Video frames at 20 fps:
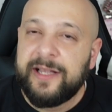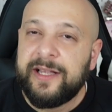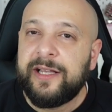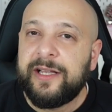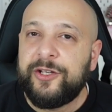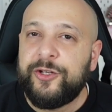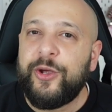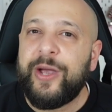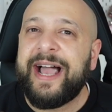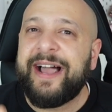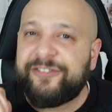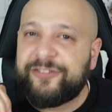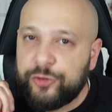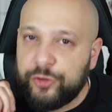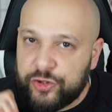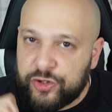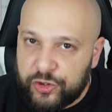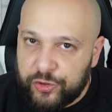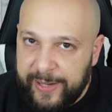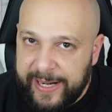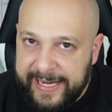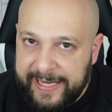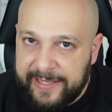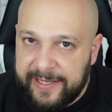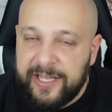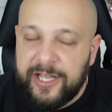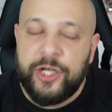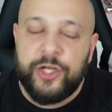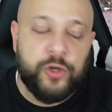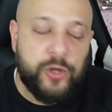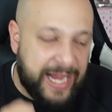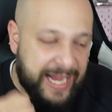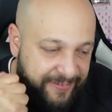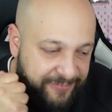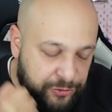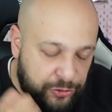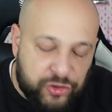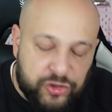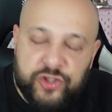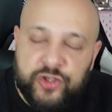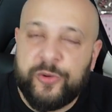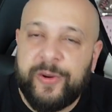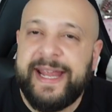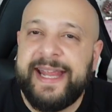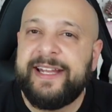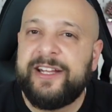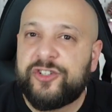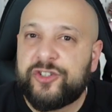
you have to train. You have to train,